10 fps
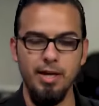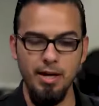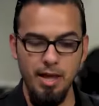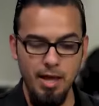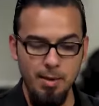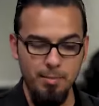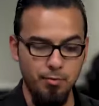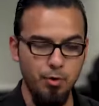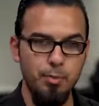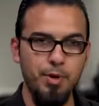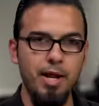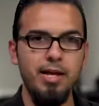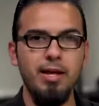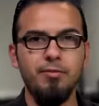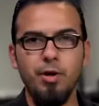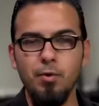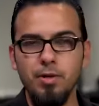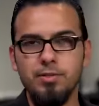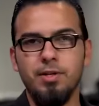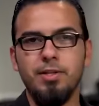that before you put any kind of
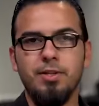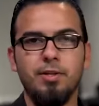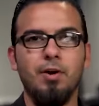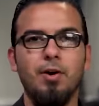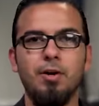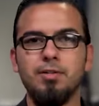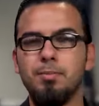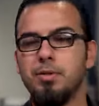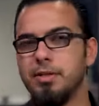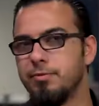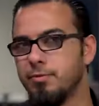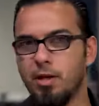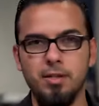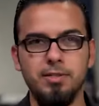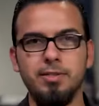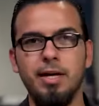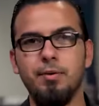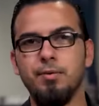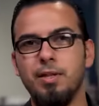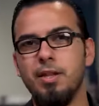coatings on, that the car is completely flawless now.
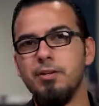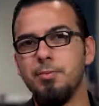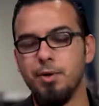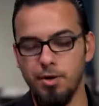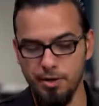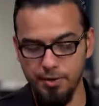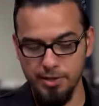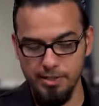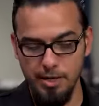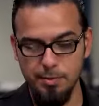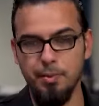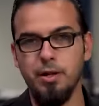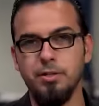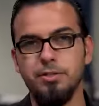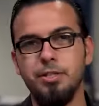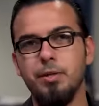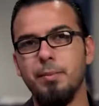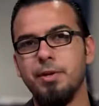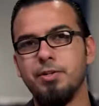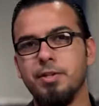Now that you put on all that time to polish it, you want to
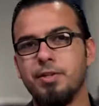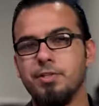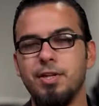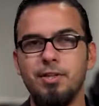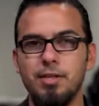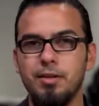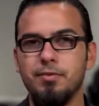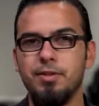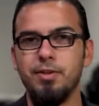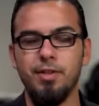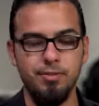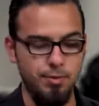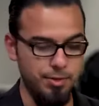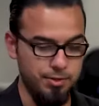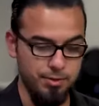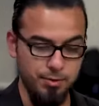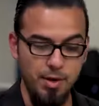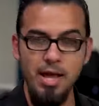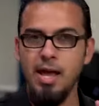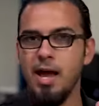make sure that there's nothing left on there that's going to
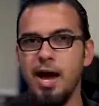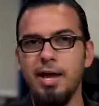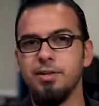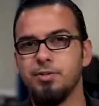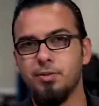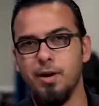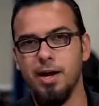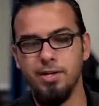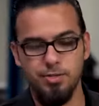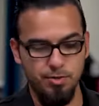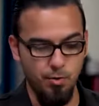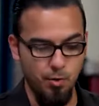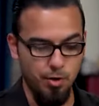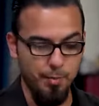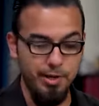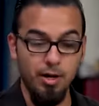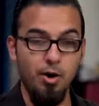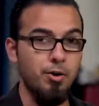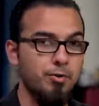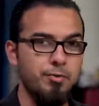hide a scratch, or it'll make it
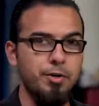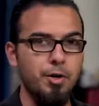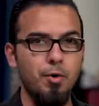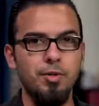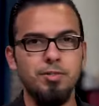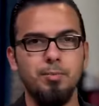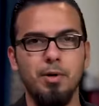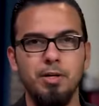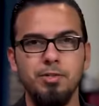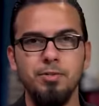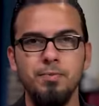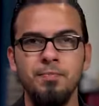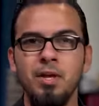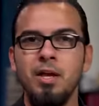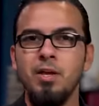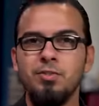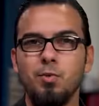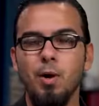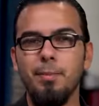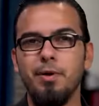harder for your coatings to bond to. So
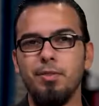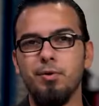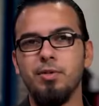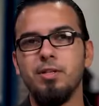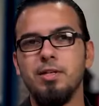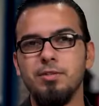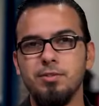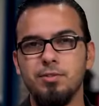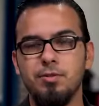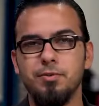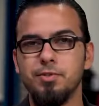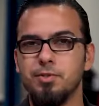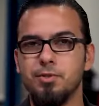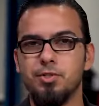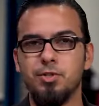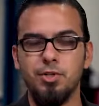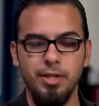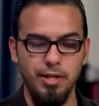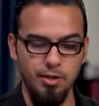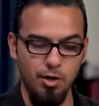Wipeout thoroughly cleans the surface to ensure
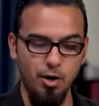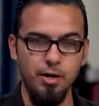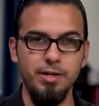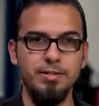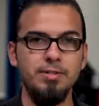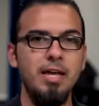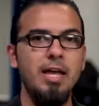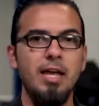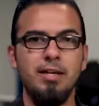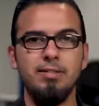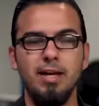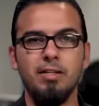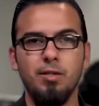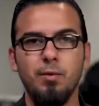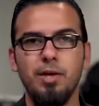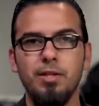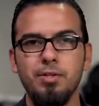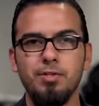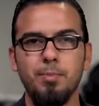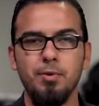that the car is exactly the way that
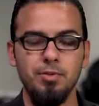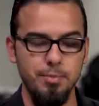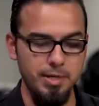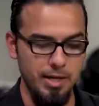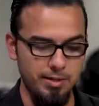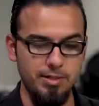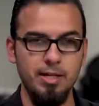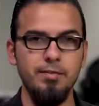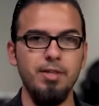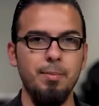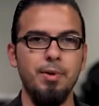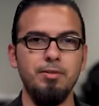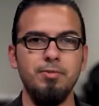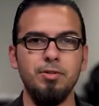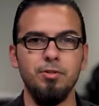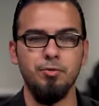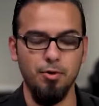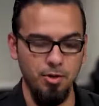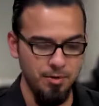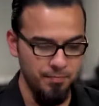it's supposed to be, and it's going to give you that best finish
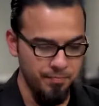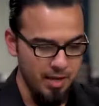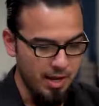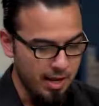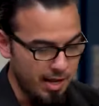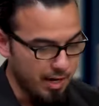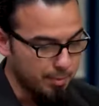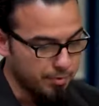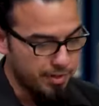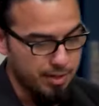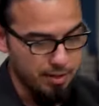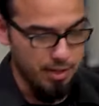overall. And now moving down the